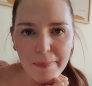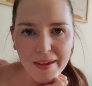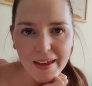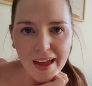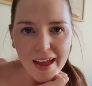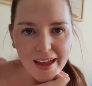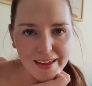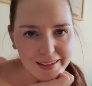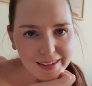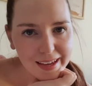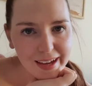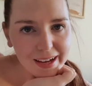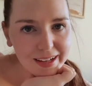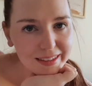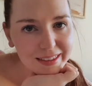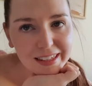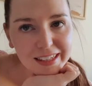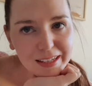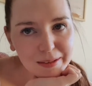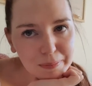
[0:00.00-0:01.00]
and
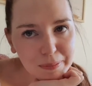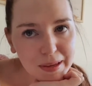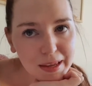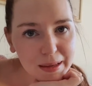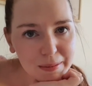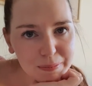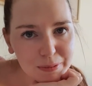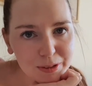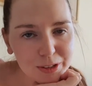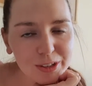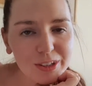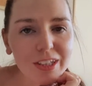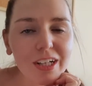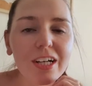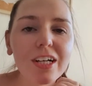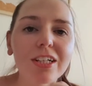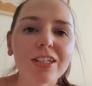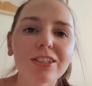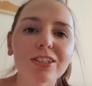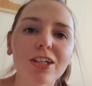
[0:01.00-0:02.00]
healthy people.
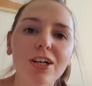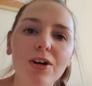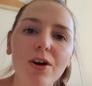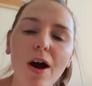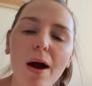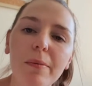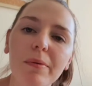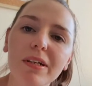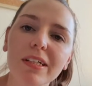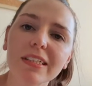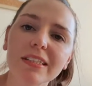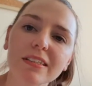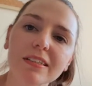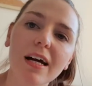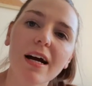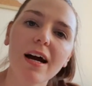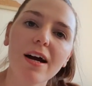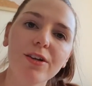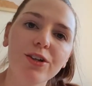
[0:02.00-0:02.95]
So I'm going to start